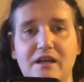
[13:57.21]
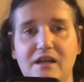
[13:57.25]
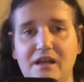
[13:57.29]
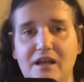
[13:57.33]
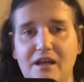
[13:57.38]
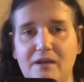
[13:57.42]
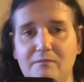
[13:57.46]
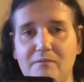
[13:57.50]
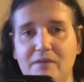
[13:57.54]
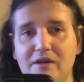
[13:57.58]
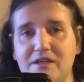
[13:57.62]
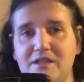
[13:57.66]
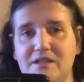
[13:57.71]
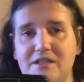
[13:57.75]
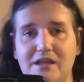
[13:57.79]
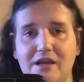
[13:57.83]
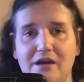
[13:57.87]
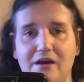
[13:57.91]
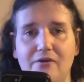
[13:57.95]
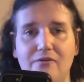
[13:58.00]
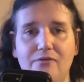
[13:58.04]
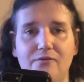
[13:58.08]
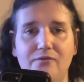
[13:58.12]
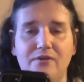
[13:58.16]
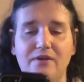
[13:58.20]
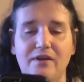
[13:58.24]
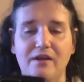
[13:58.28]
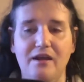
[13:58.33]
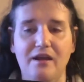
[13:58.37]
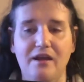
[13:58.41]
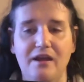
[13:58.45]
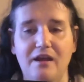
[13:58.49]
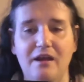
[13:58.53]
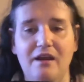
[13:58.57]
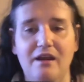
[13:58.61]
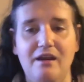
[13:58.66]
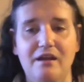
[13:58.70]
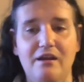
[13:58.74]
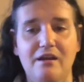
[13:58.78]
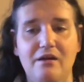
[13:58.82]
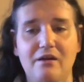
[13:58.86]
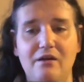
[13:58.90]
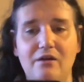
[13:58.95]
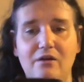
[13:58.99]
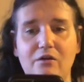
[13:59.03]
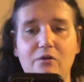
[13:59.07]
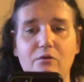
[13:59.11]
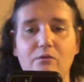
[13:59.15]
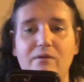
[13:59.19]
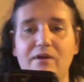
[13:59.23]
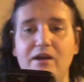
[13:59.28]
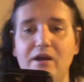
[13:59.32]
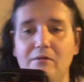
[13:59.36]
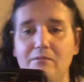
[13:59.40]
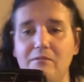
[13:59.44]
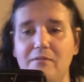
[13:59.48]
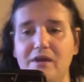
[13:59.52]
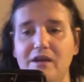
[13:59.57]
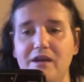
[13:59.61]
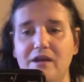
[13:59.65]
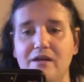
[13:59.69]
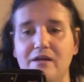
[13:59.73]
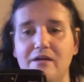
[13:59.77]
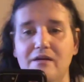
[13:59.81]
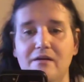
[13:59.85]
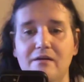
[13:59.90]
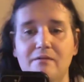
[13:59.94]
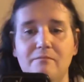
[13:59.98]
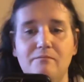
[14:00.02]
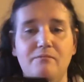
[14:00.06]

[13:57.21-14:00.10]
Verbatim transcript: in myself and around me,